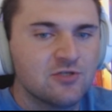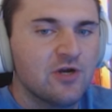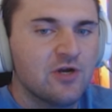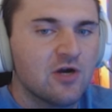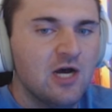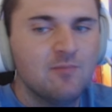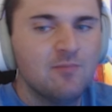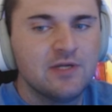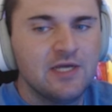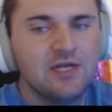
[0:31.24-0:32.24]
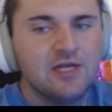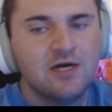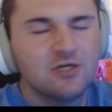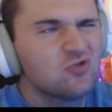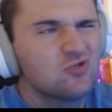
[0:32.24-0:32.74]
we are up in
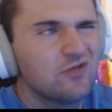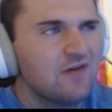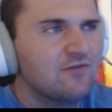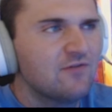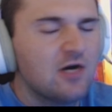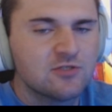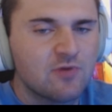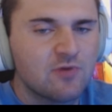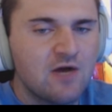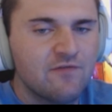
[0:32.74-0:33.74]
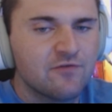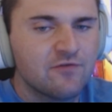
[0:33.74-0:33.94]
$125 in profit for the